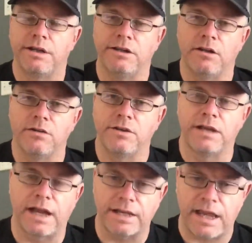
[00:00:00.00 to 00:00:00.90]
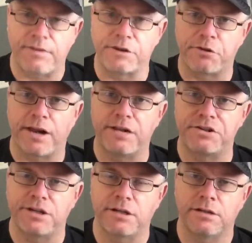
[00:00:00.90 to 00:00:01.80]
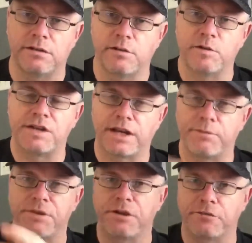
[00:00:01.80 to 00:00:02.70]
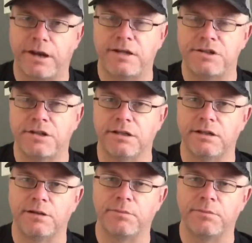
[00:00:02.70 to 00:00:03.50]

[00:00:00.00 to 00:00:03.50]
then I could have the Trangia, which I could put the Trangia in there.